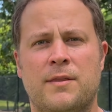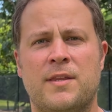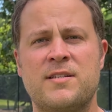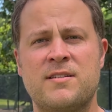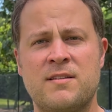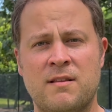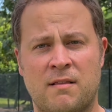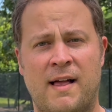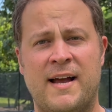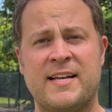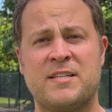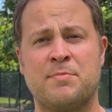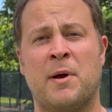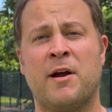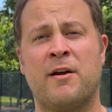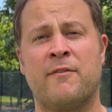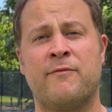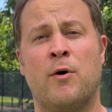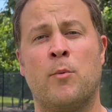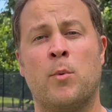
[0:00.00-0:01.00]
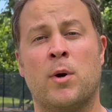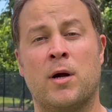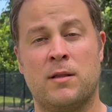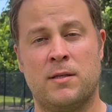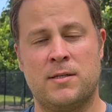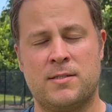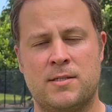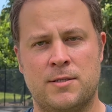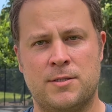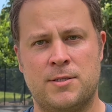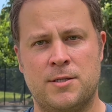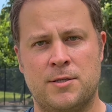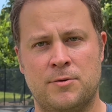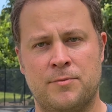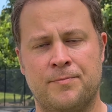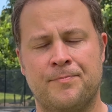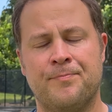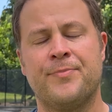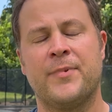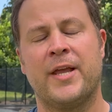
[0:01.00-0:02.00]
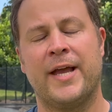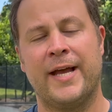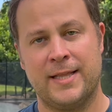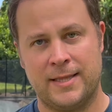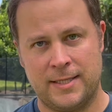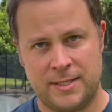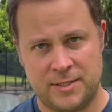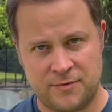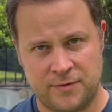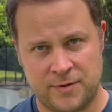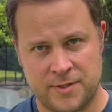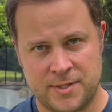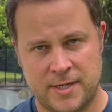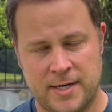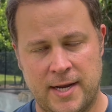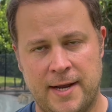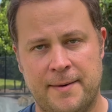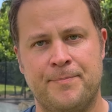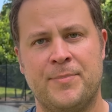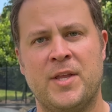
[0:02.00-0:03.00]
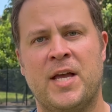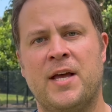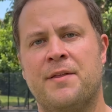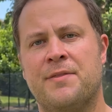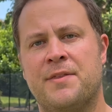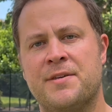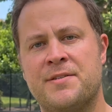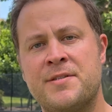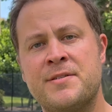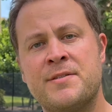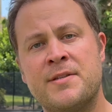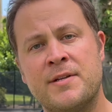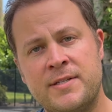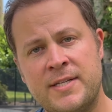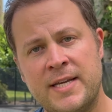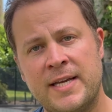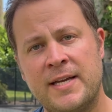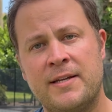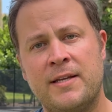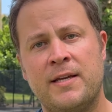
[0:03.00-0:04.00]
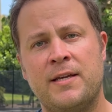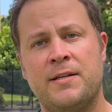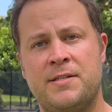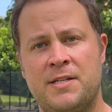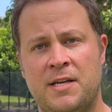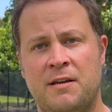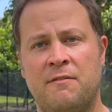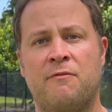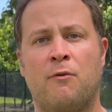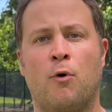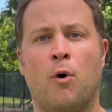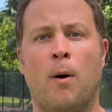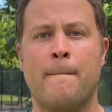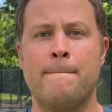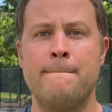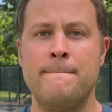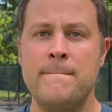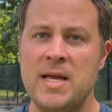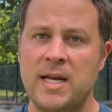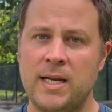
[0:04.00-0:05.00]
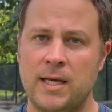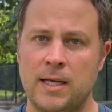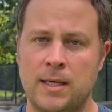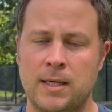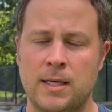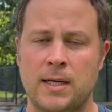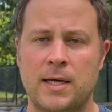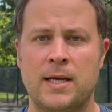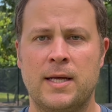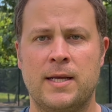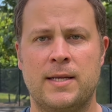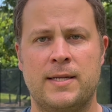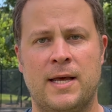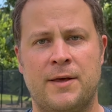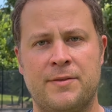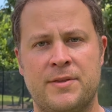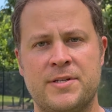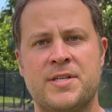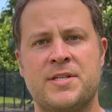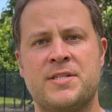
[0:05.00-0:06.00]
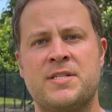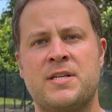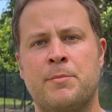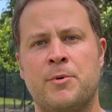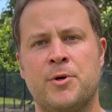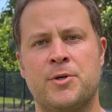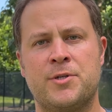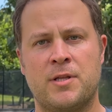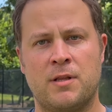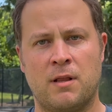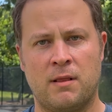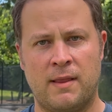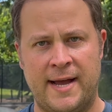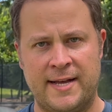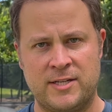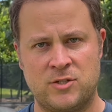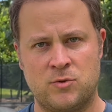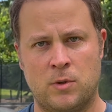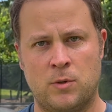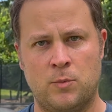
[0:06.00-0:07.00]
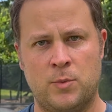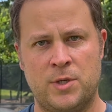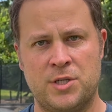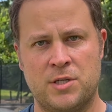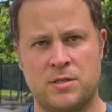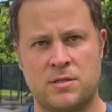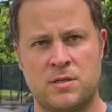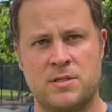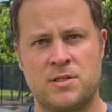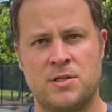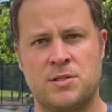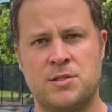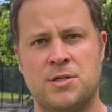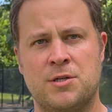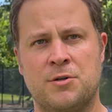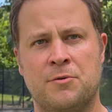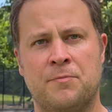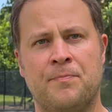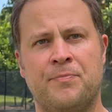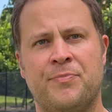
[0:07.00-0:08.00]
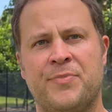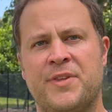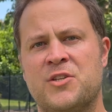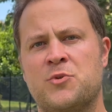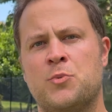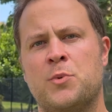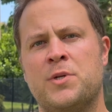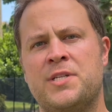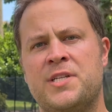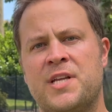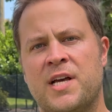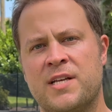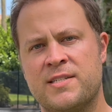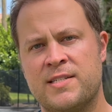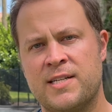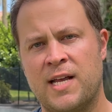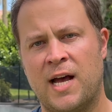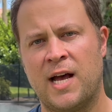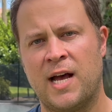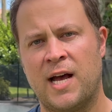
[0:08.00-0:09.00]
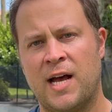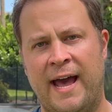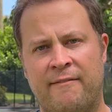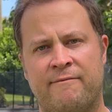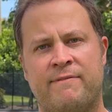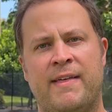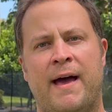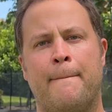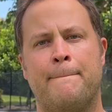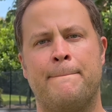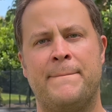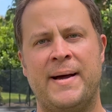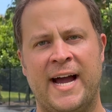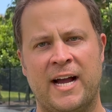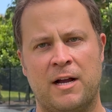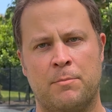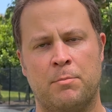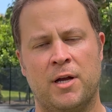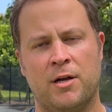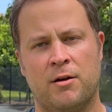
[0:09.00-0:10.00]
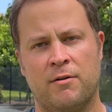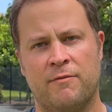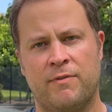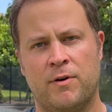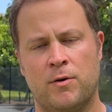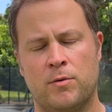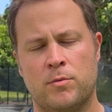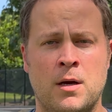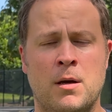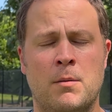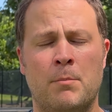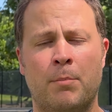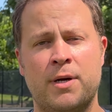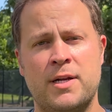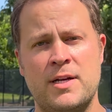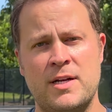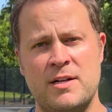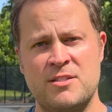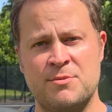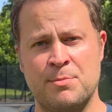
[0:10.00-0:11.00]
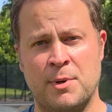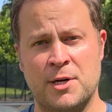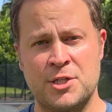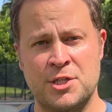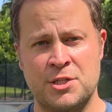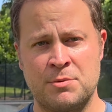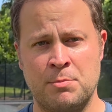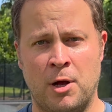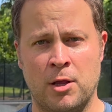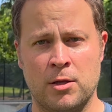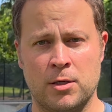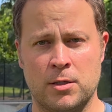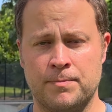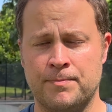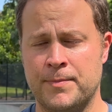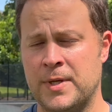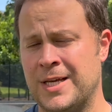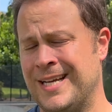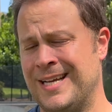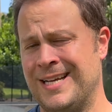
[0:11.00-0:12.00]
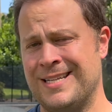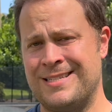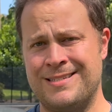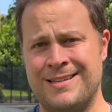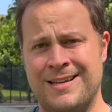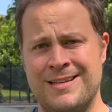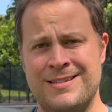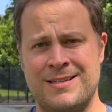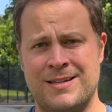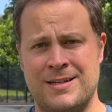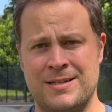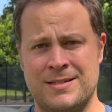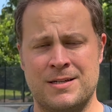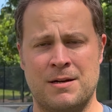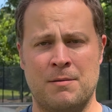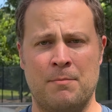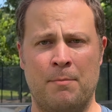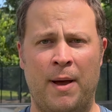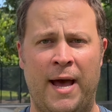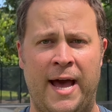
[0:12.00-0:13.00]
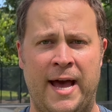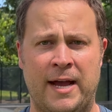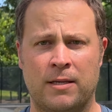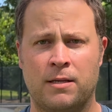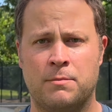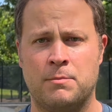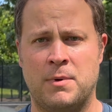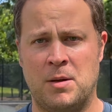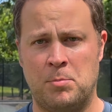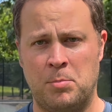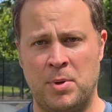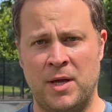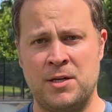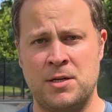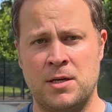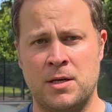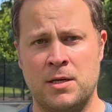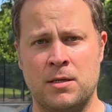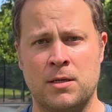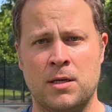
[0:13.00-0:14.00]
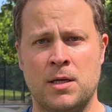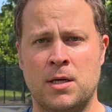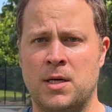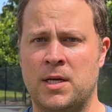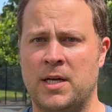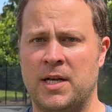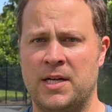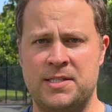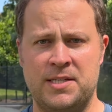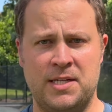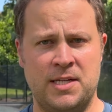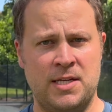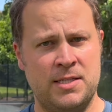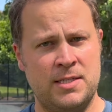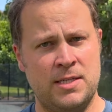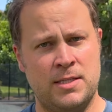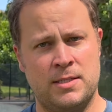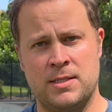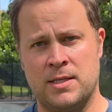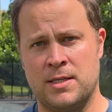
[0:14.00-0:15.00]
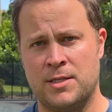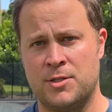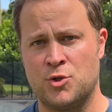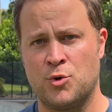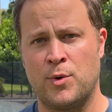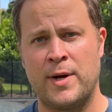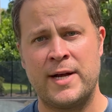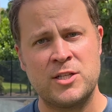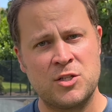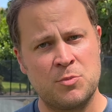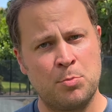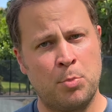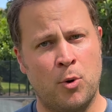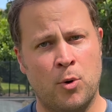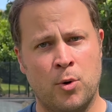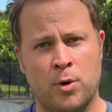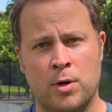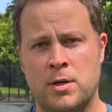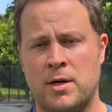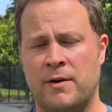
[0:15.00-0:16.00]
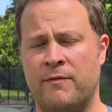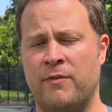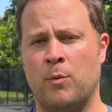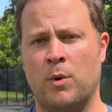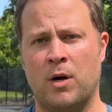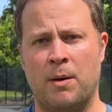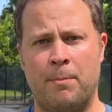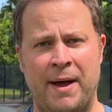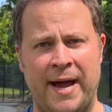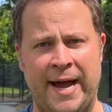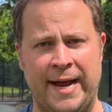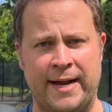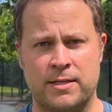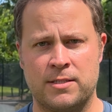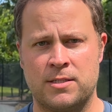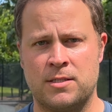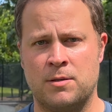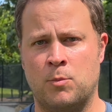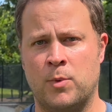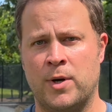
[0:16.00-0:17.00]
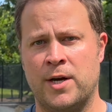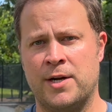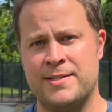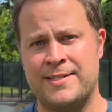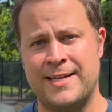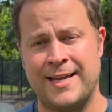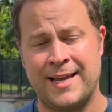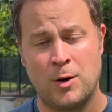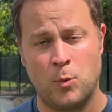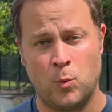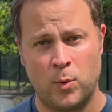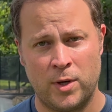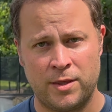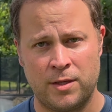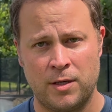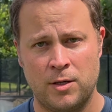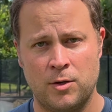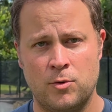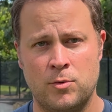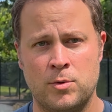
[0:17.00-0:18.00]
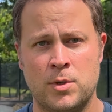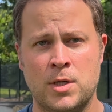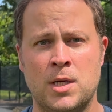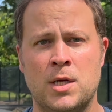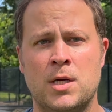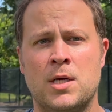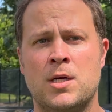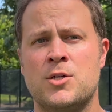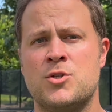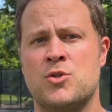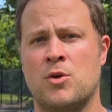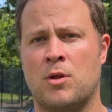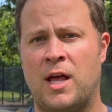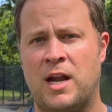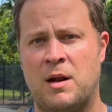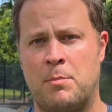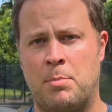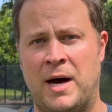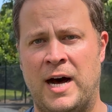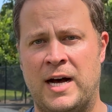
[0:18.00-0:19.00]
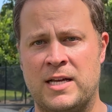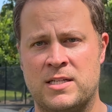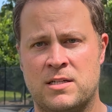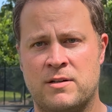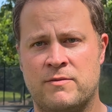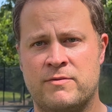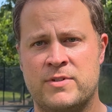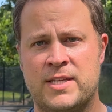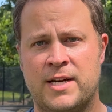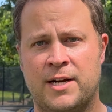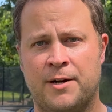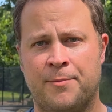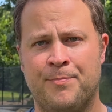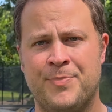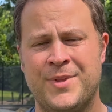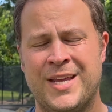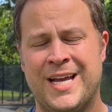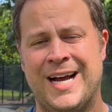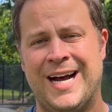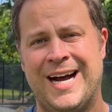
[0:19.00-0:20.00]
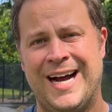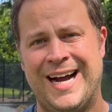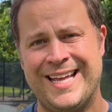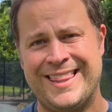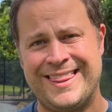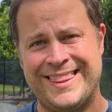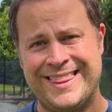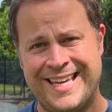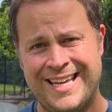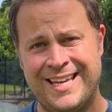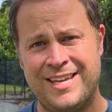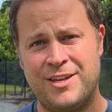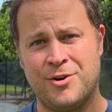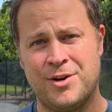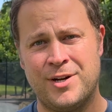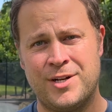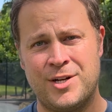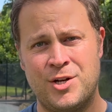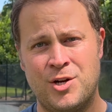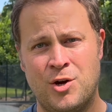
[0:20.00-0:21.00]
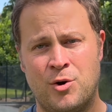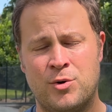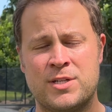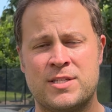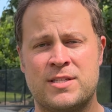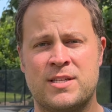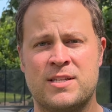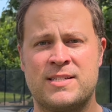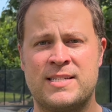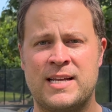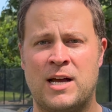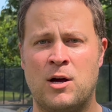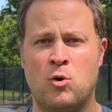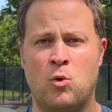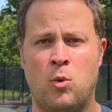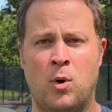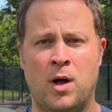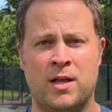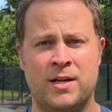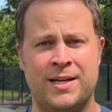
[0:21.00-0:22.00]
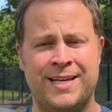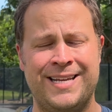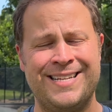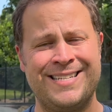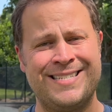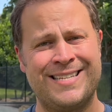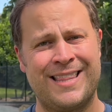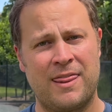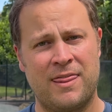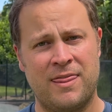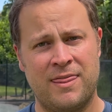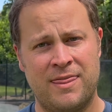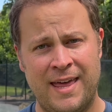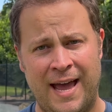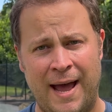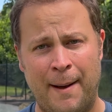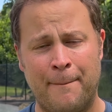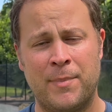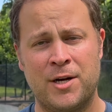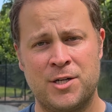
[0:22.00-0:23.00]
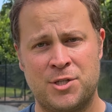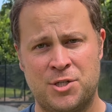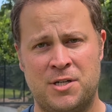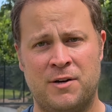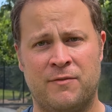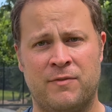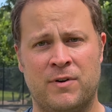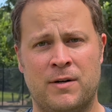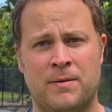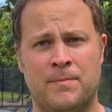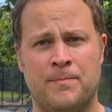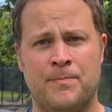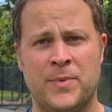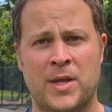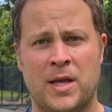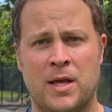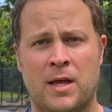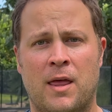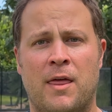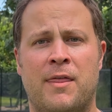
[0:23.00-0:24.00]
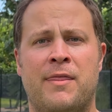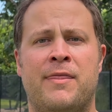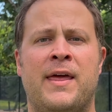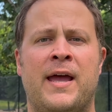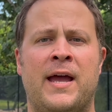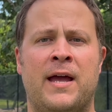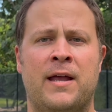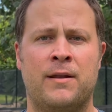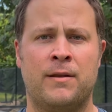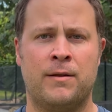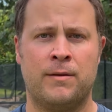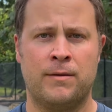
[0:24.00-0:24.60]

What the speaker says: is the last microphone we're going to listen to, at least for today. This is the Deity D4 Mini. Now this is similar to the last one we just listened to. This one does not have that back microphone, but it is much smaller. It's nice that it's compact in my opinion. It's easy to transport if you want to pack it somewhere and take it with you. So a lot of positives there. I think you're going to notice the sound quality isn't that much different than